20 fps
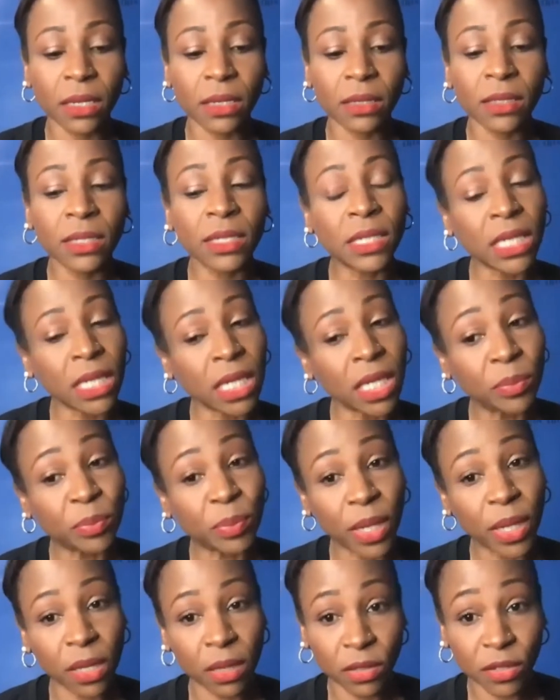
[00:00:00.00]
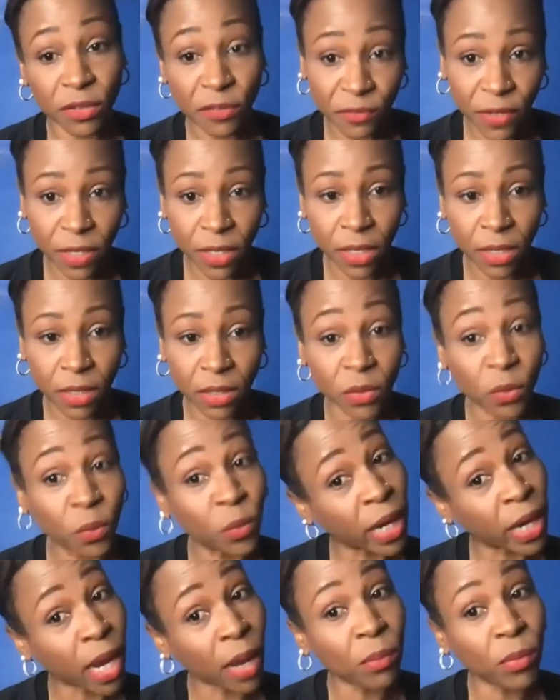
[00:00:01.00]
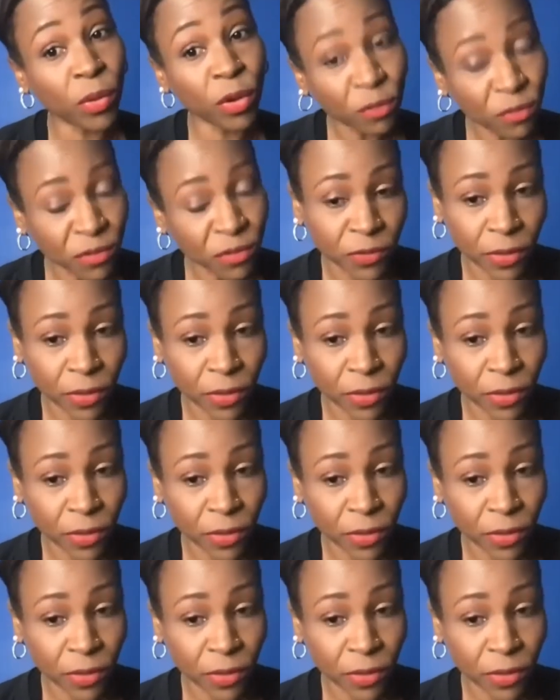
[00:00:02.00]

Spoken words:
deep into fitness when I moved